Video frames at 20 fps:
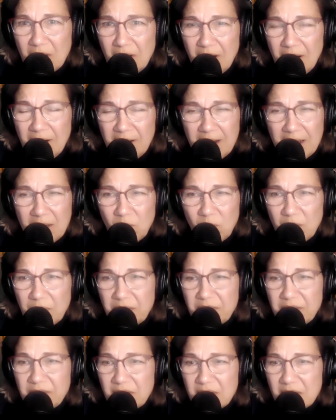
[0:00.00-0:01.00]
All right. Well,
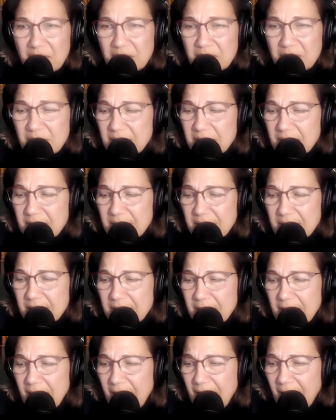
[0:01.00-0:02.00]
this
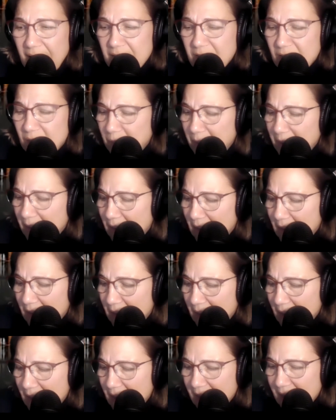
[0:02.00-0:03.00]
has
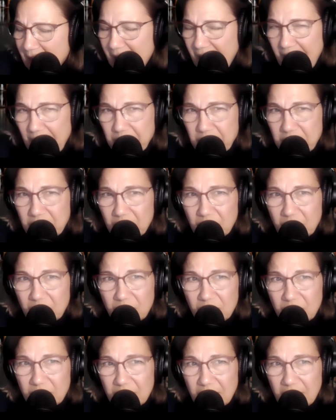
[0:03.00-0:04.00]
been an
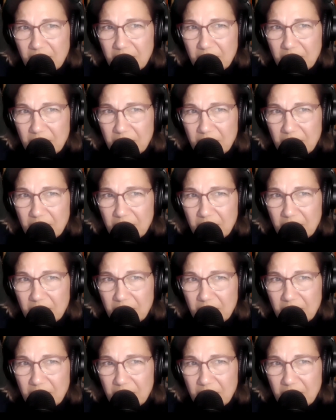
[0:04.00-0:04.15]
absolute